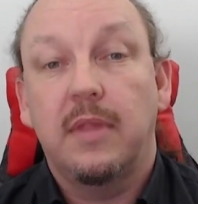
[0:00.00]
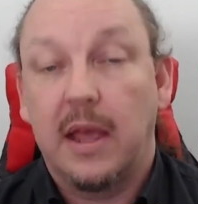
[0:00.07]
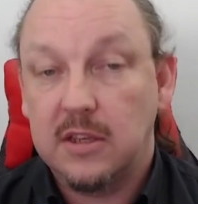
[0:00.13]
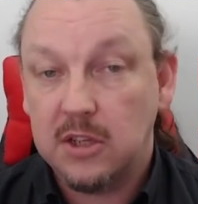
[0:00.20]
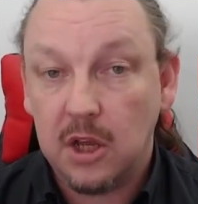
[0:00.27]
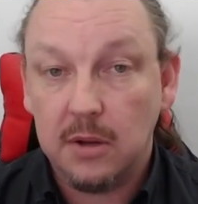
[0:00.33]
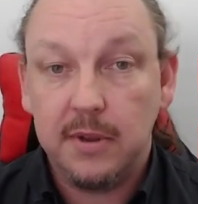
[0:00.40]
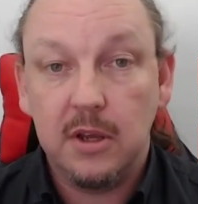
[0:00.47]

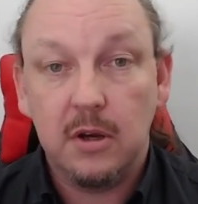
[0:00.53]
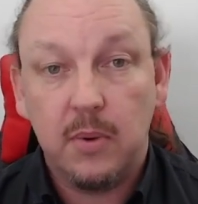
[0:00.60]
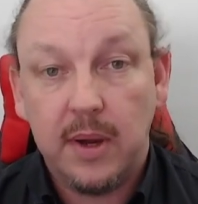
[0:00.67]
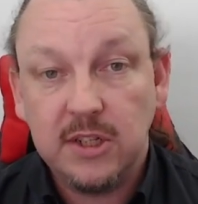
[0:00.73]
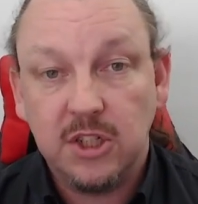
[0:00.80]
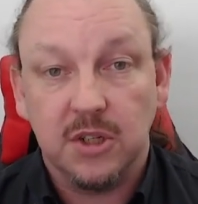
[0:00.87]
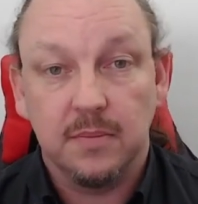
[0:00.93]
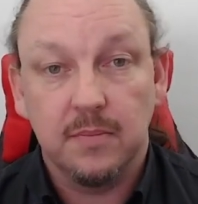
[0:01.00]
That's going to be your
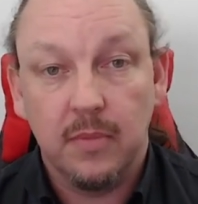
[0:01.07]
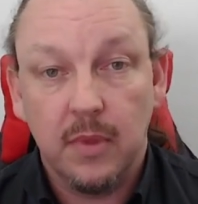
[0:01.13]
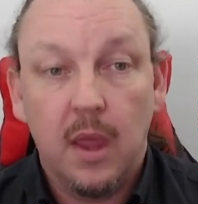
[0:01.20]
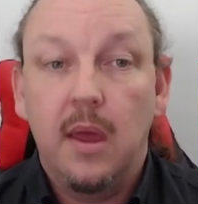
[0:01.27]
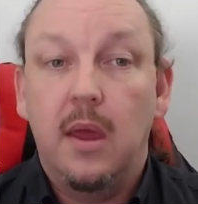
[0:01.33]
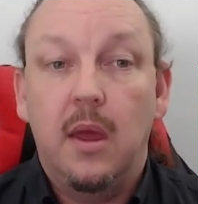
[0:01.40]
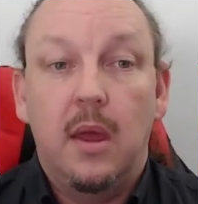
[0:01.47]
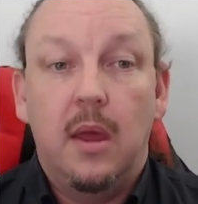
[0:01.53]
question.
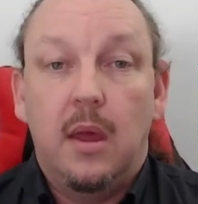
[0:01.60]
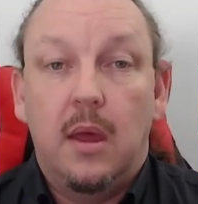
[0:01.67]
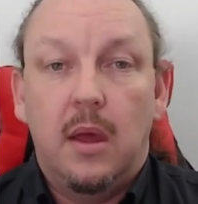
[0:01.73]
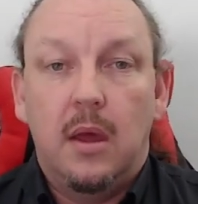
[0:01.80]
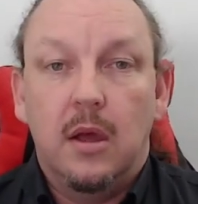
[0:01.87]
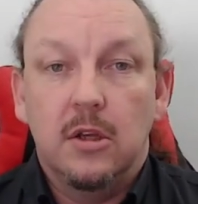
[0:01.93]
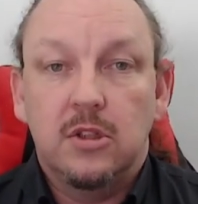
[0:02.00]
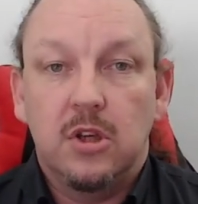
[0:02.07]

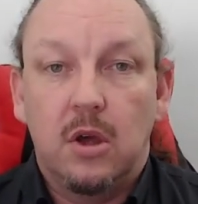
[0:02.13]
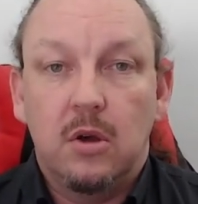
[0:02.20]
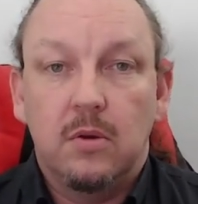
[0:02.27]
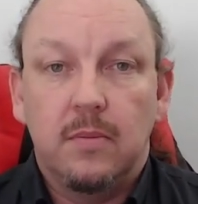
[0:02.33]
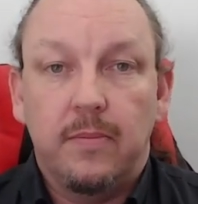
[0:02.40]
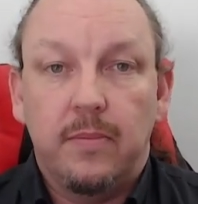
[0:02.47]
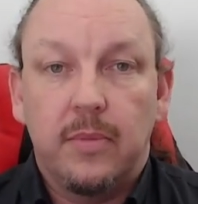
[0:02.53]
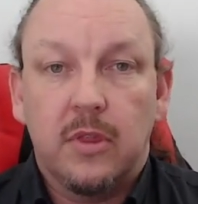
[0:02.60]

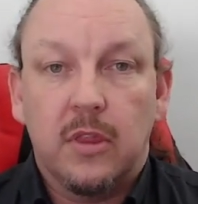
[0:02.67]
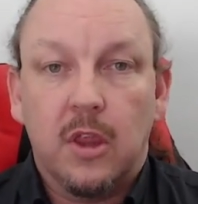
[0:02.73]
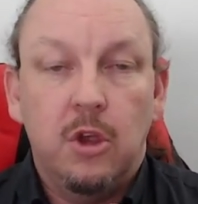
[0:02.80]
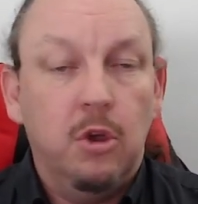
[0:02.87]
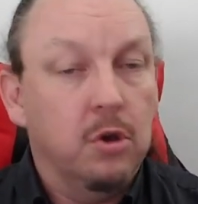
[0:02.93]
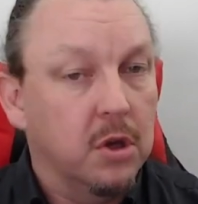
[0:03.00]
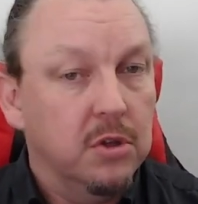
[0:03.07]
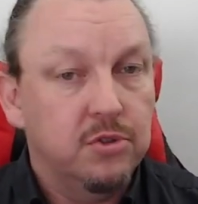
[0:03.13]
So
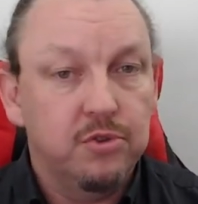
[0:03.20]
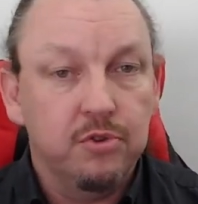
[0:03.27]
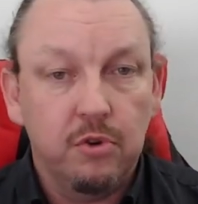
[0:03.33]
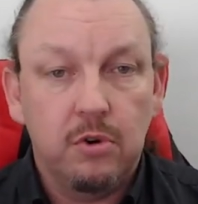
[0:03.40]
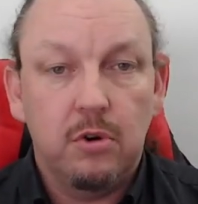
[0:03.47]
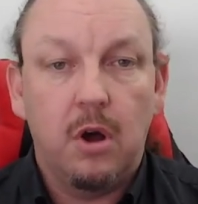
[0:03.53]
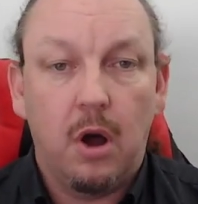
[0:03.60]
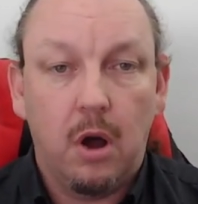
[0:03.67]
you can
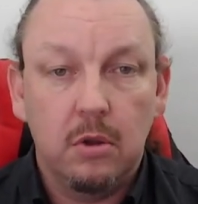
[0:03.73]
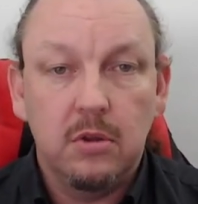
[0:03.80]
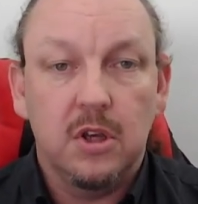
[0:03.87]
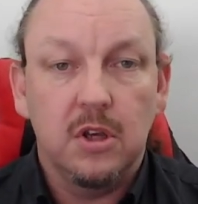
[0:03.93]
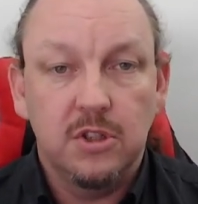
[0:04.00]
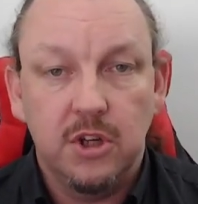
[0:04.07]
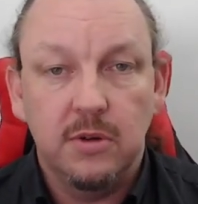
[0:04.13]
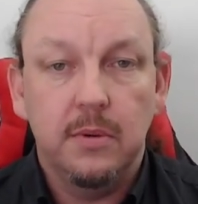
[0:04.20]
draw on
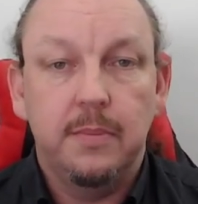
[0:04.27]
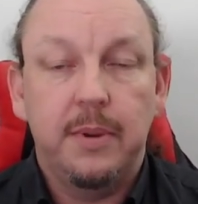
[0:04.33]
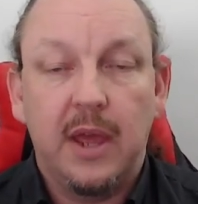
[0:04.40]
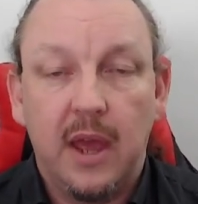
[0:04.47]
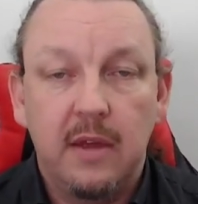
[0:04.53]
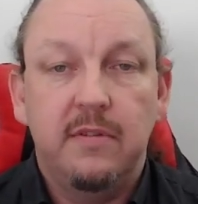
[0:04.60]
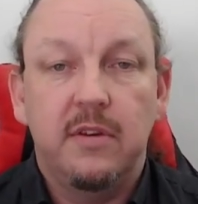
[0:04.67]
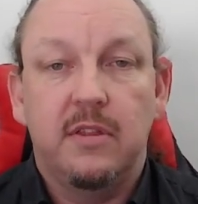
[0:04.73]
consumer
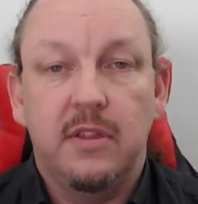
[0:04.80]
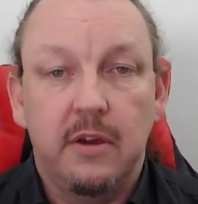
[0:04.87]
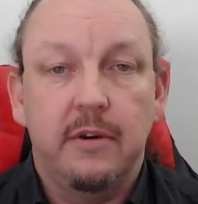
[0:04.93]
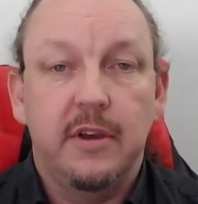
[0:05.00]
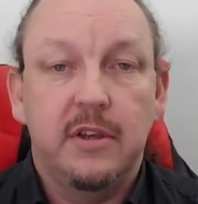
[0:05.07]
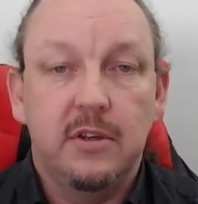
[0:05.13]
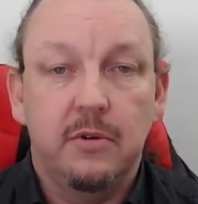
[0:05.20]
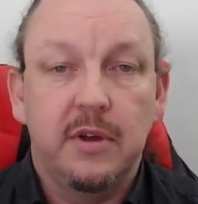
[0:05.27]
behavior
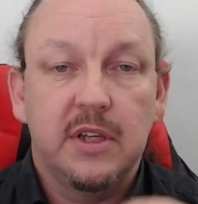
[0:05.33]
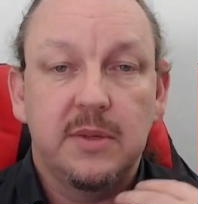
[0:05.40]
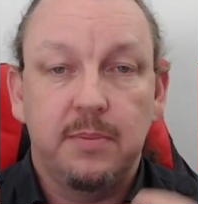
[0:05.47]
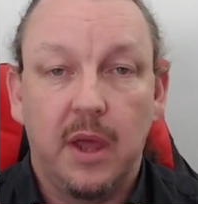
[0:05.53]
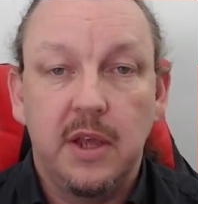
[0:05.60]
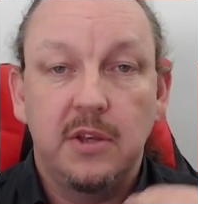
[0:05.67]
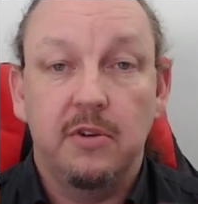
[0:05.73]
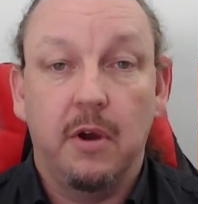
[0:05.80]
theory to
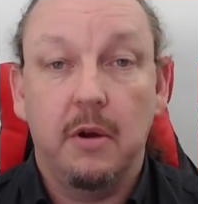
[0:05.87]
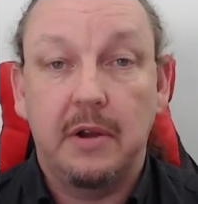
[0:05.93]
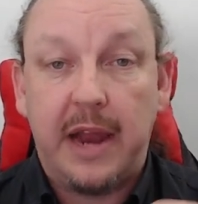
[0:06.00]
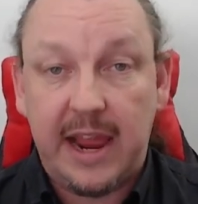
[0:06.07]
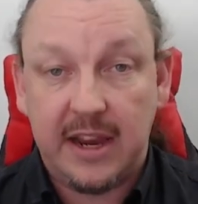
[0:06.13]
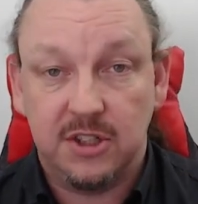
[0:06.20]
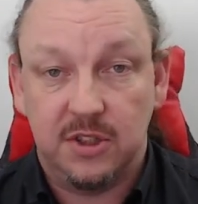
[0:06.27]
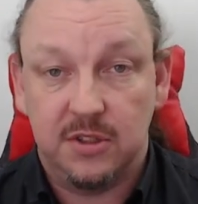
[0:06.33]
explain your own
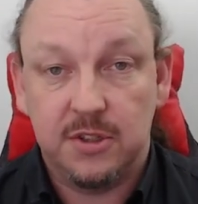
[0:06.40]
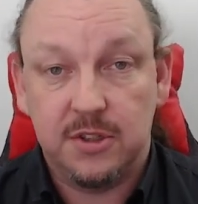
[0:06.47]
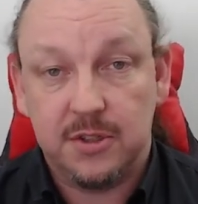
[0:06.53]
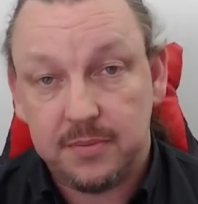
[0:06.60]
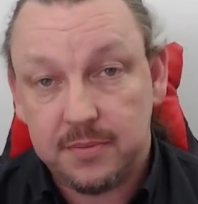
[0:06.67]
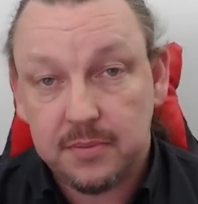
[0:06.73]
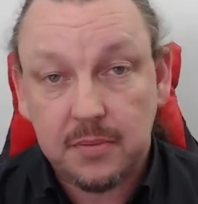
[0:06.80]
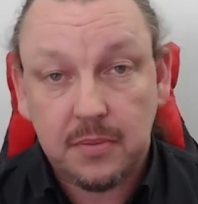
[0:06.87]

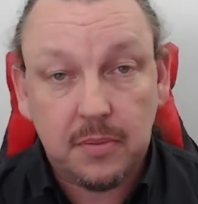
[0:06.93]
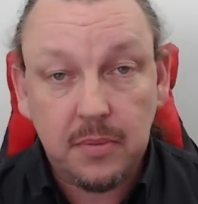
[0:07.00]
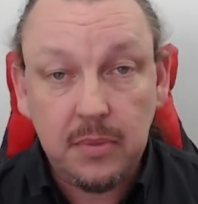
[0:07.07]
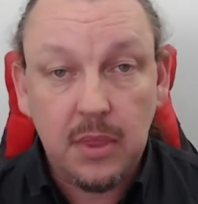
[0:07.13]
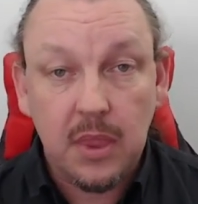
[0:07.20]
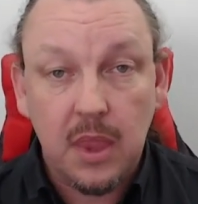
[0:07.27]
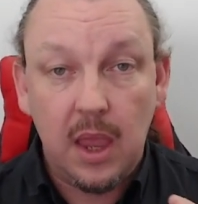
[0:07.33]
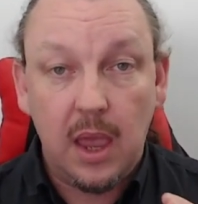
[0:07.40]
actions.
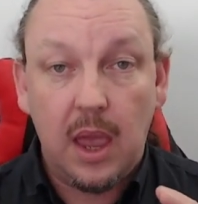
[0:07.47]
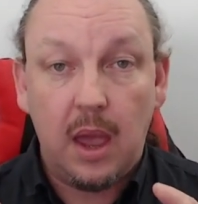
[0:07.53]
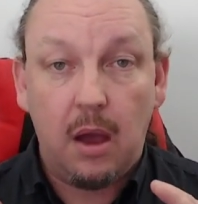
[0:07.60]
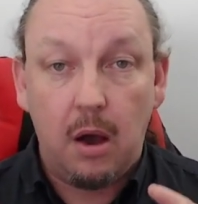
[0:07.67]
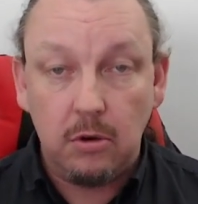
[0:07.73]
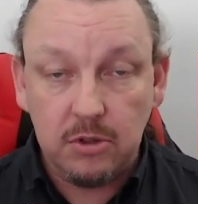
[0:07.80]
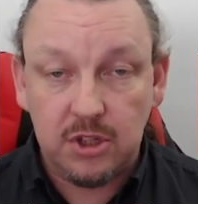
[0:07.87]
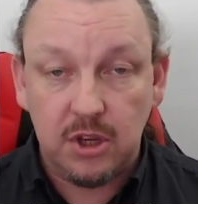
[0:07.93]

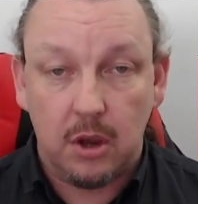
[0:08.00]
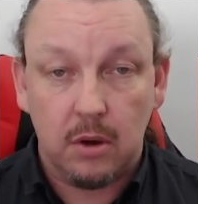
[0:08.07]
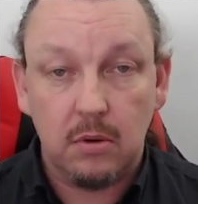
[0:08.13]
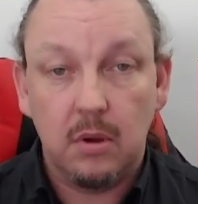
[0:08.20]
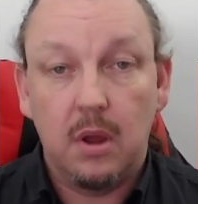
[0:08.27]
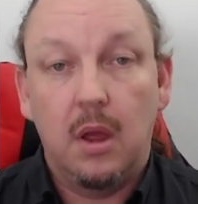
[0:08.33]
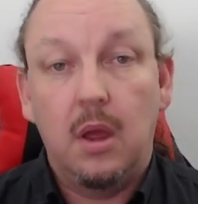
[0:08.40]
Also,